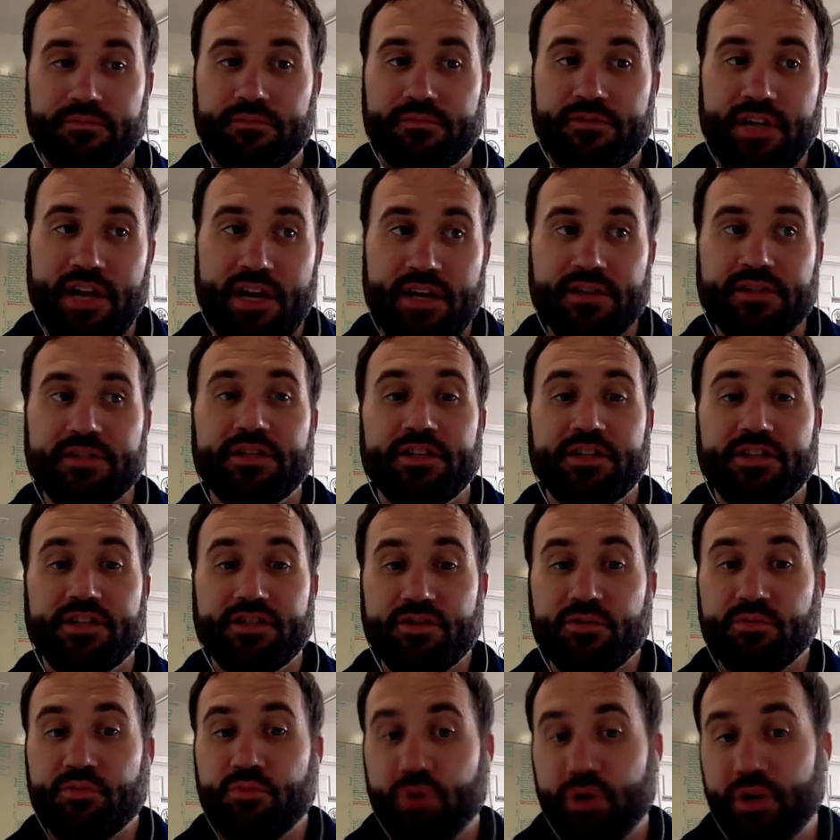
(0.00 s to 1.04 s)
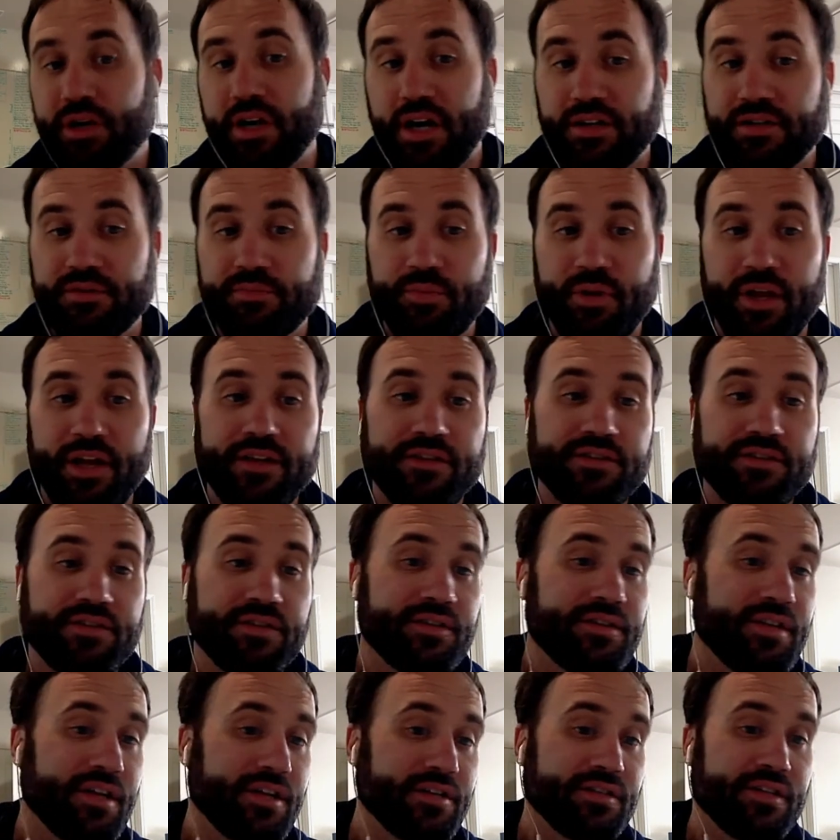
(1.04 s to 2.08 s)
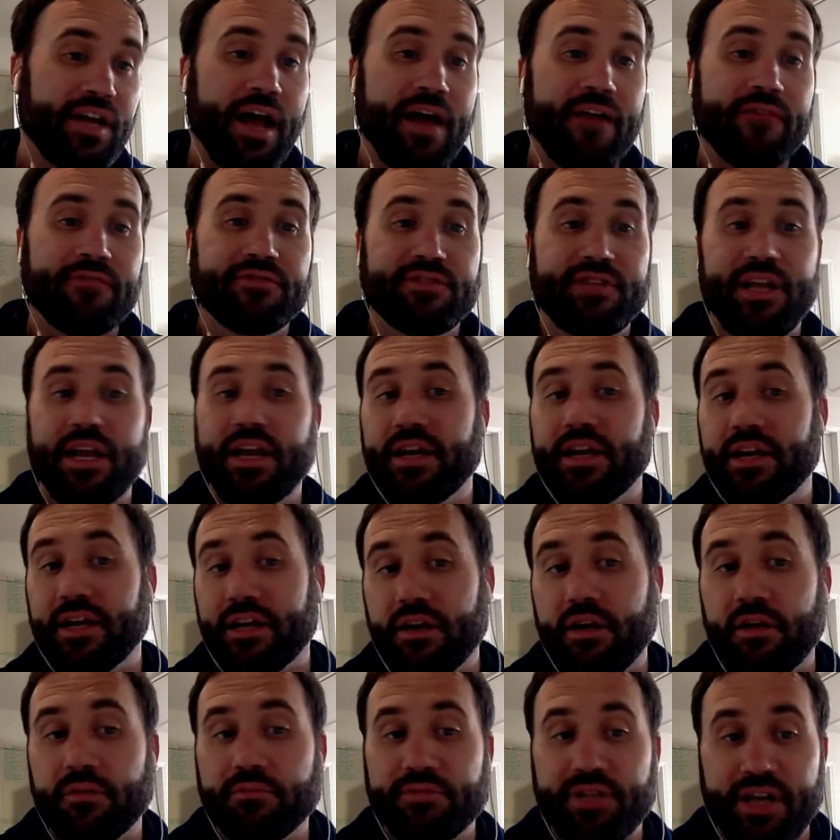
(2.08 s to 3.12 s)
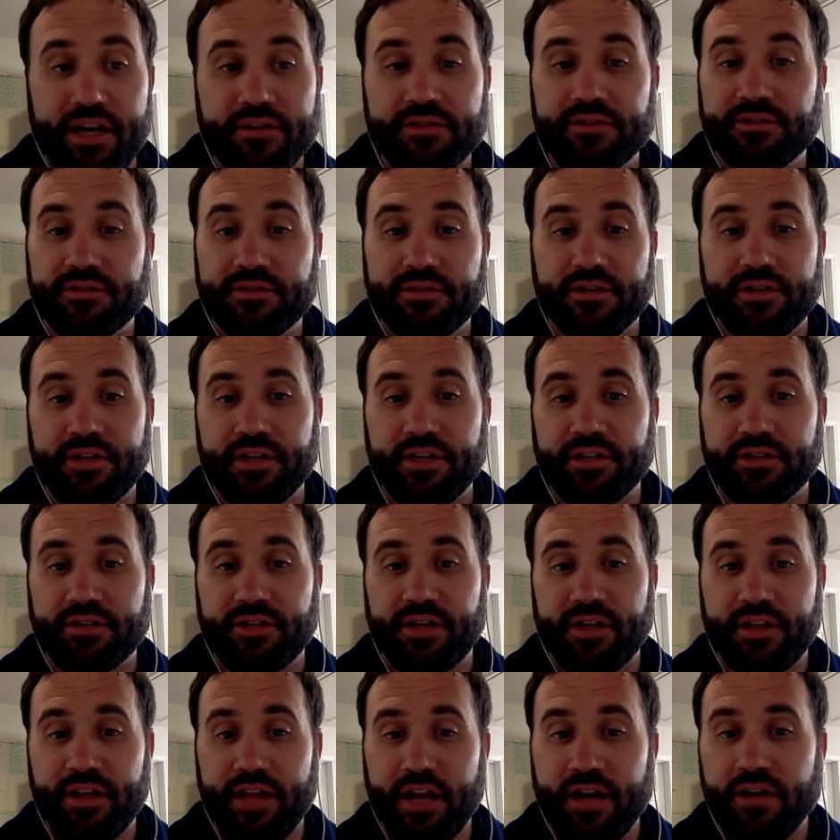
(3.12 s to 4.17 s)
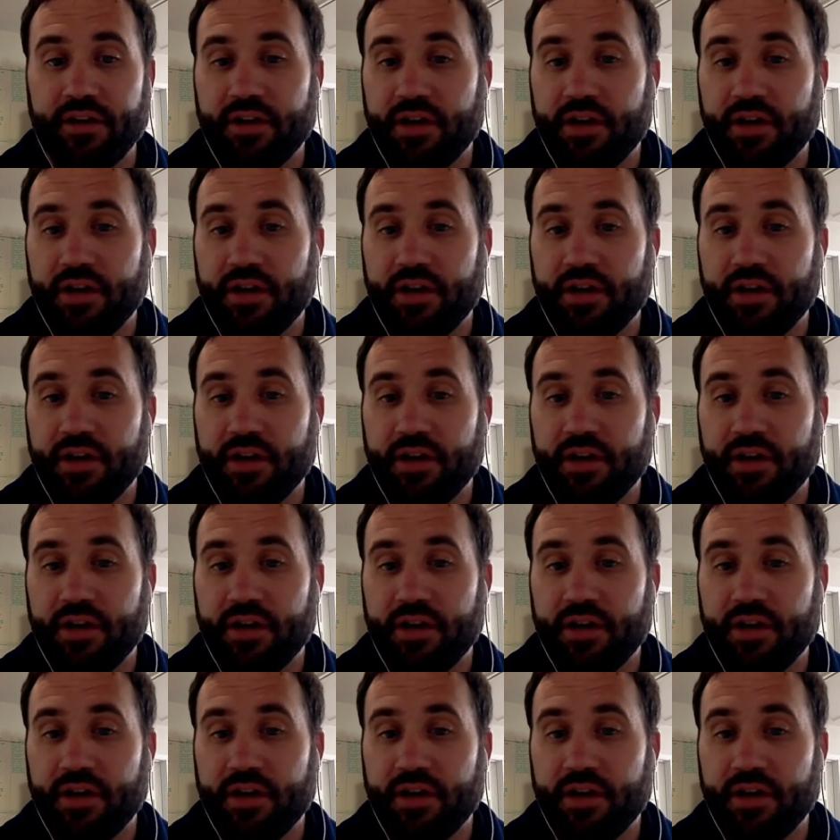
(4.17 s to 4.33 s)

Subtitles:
Tennessee's a pretty nice place. It doesn't have state income taxes and things like that.